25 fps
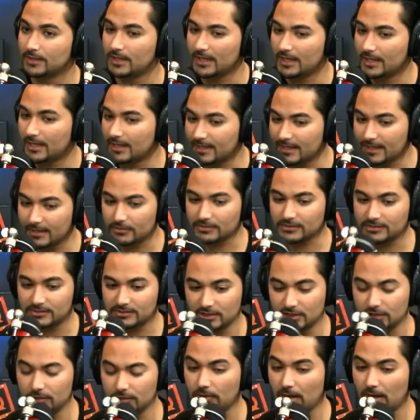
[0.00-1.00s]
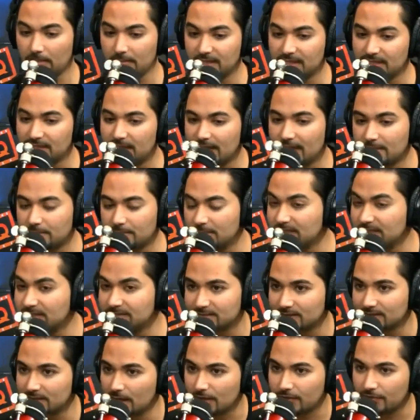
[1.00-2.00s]
And I guarantee you, I mean, it
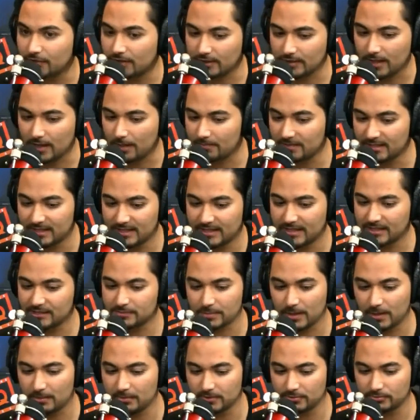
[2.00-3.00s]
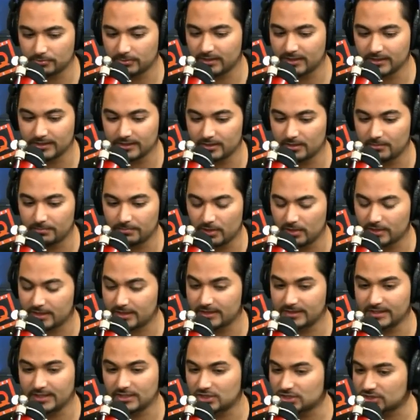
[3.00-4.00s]
means nothing. I mean, kids probably read in a book
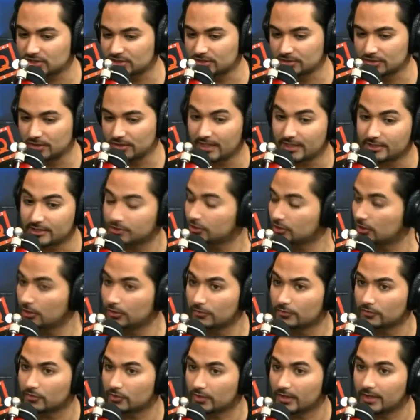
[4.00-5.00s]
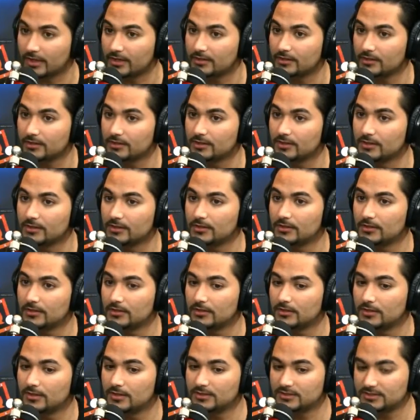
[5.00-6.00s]
and they just glaze over it.
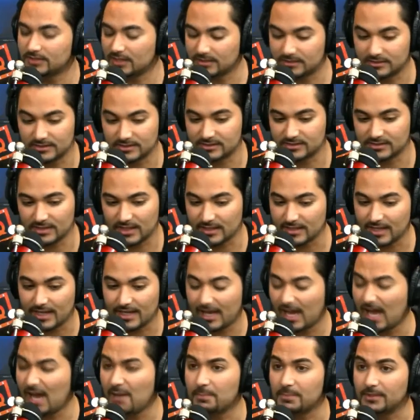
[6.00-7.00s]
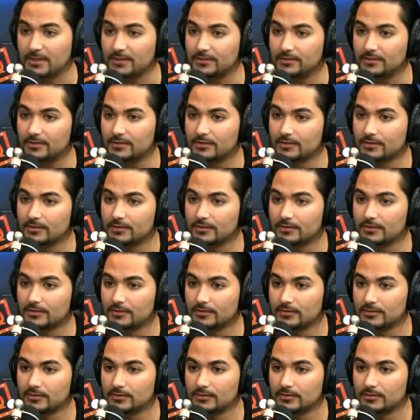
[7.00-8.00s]
And it's it's this thing that happened.
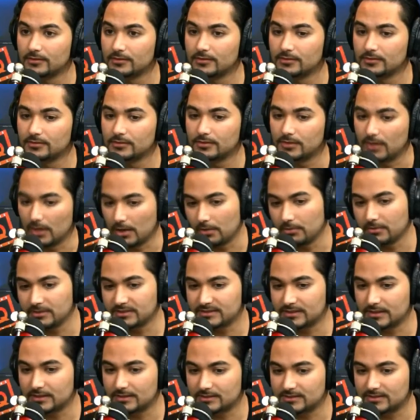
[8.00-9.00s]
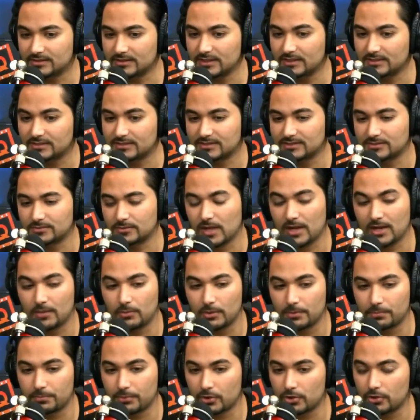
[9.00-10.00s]
You know, it's it's it's like
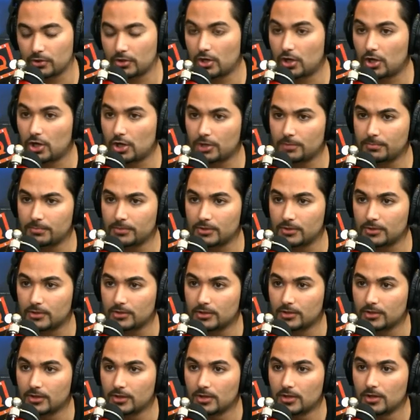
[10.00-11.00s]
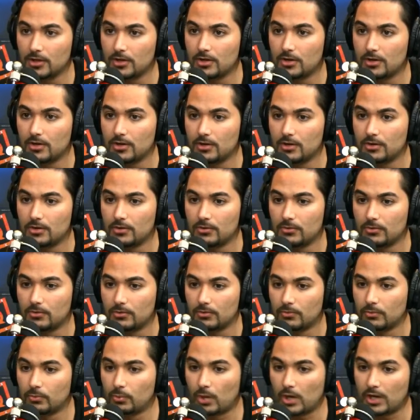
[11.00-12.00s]
what Pearl Harbor
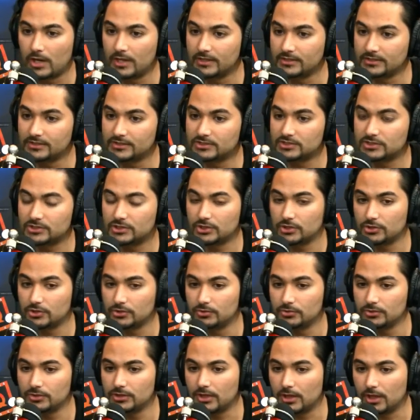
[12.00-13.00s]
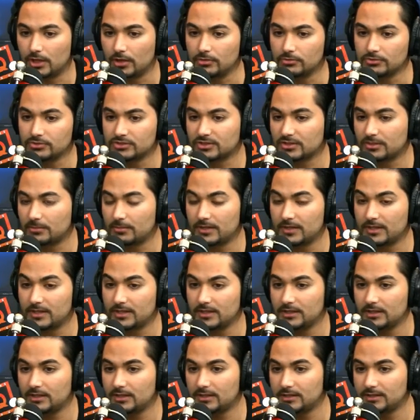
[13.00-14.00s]
was to you know
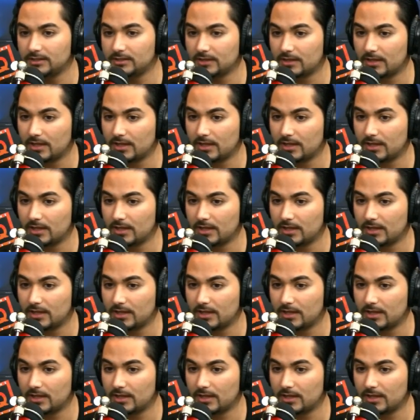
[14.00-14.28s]
somebody in the